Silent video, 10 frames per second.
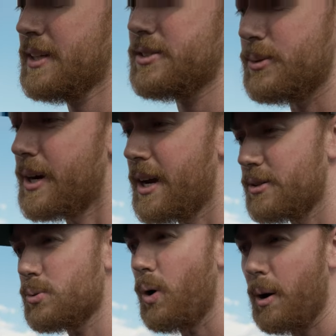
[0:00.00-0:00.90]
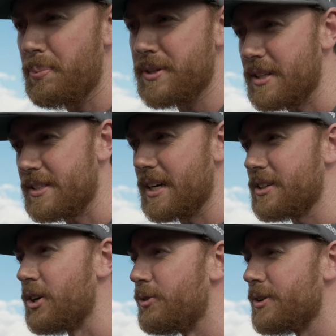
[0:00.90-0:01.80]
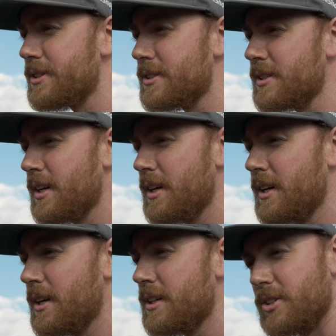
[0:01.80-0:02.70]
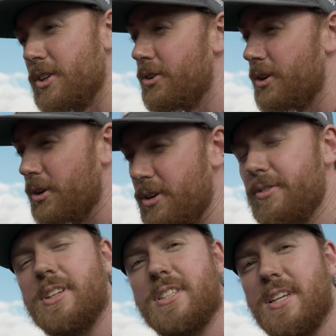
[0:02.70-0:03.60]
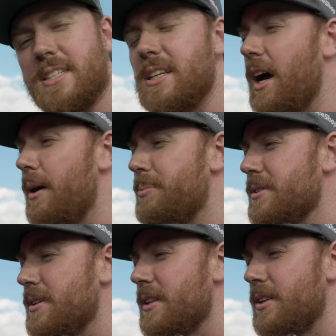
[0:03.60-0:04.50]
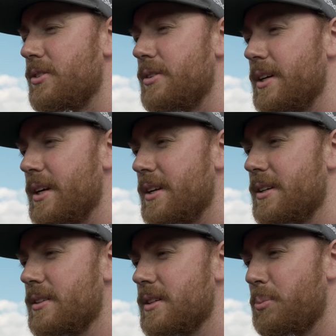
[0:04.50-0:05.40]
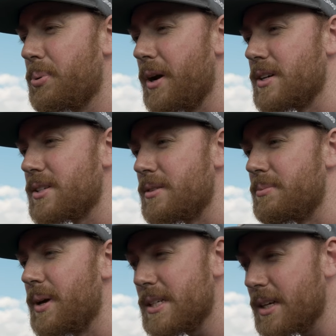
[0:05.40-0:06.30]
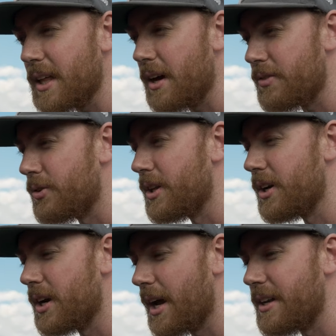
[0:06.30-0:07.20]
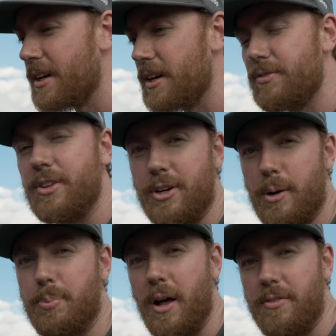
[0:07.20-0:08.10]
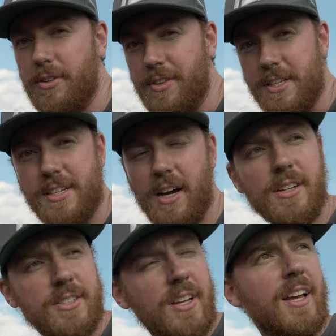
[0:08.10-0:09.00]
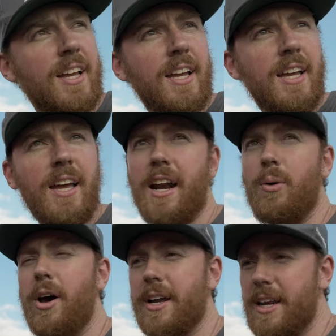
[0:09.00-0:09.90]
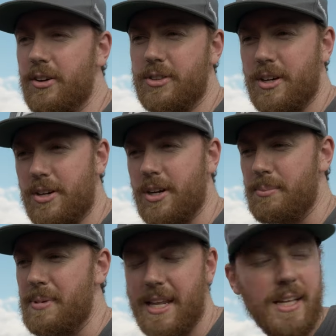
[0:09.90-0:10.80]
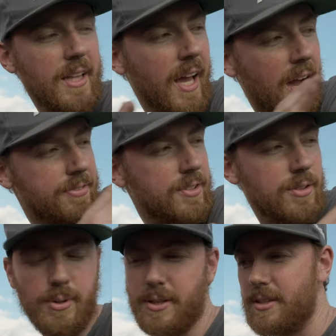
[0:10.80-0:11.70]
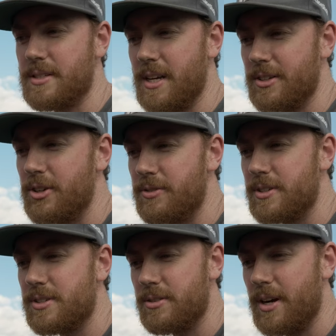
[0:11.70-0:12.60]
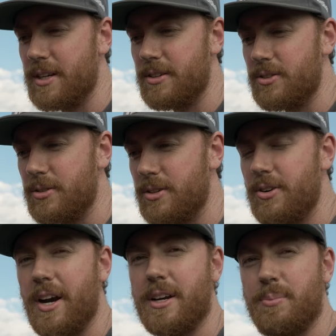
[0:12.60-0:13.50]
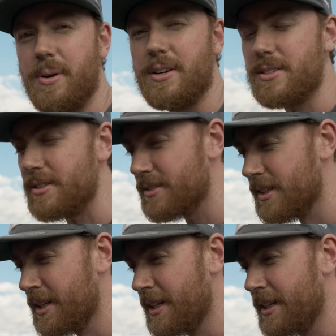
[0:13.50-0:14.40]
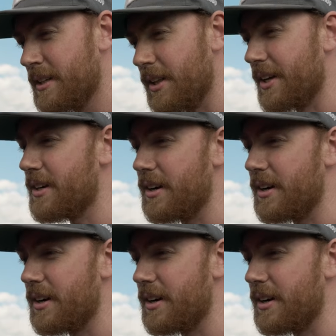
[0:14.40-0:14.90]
so we're now swapping to the Zeknovas. I'm gonna do an equivalent 6 laps and then do a comparison. Basically, I have a really good idea of the grip level of these tires, and I want to get out there immediately after with the Zeknovas so I can do a direct comparison, like